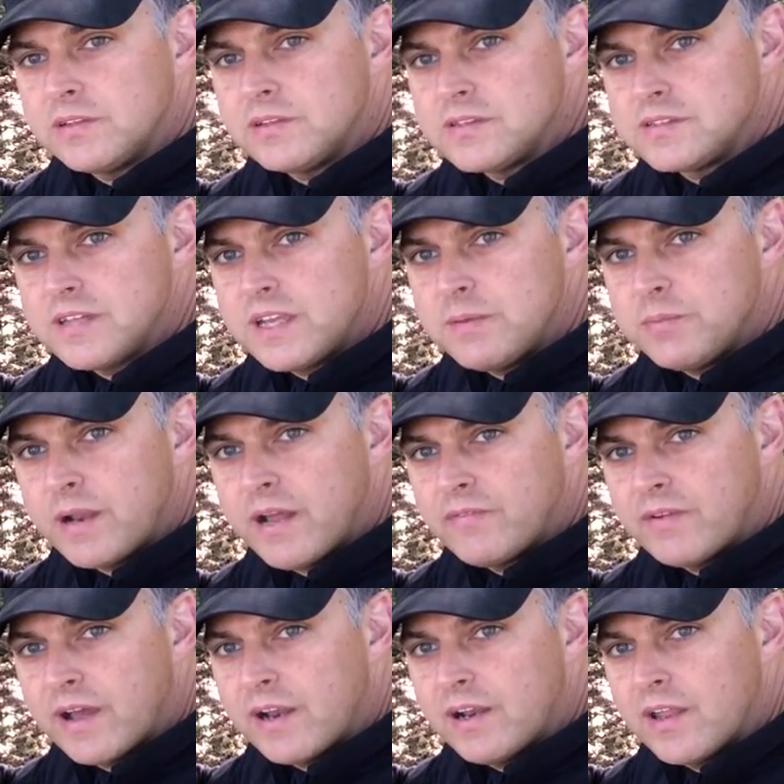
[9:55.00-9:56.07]
it to see, but I've
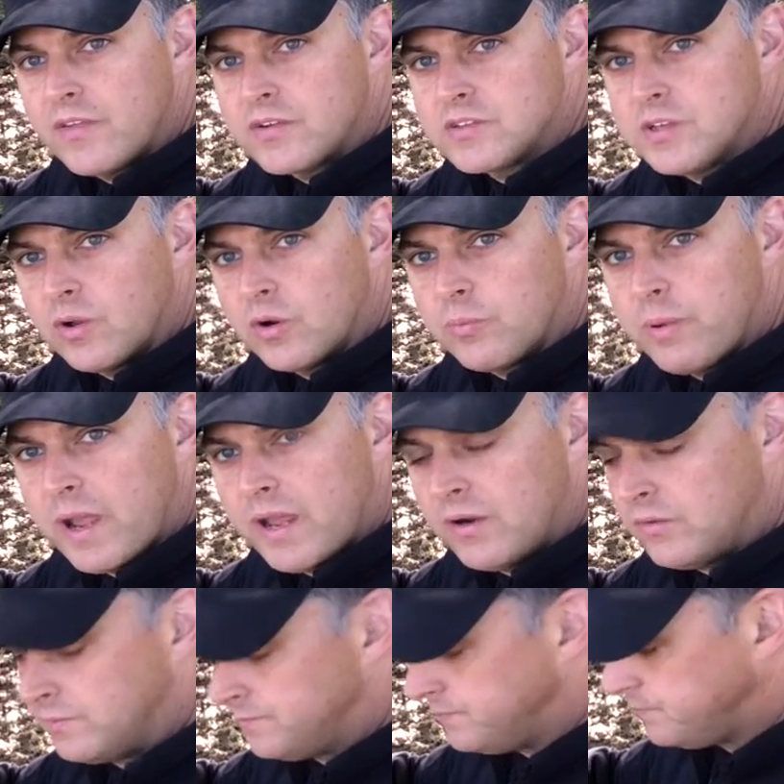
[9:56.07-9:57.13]
got another solar
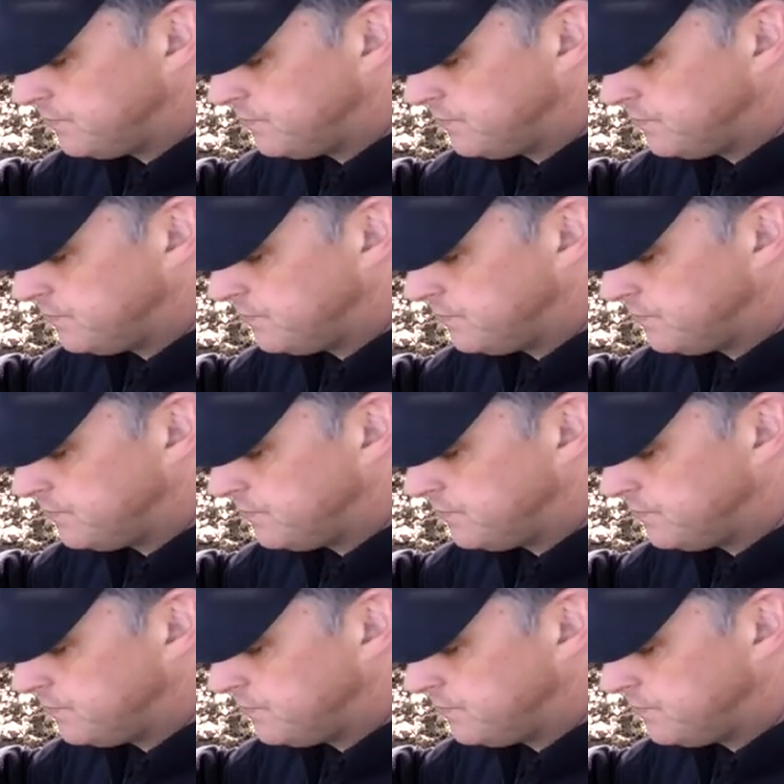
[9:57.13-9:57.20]
panel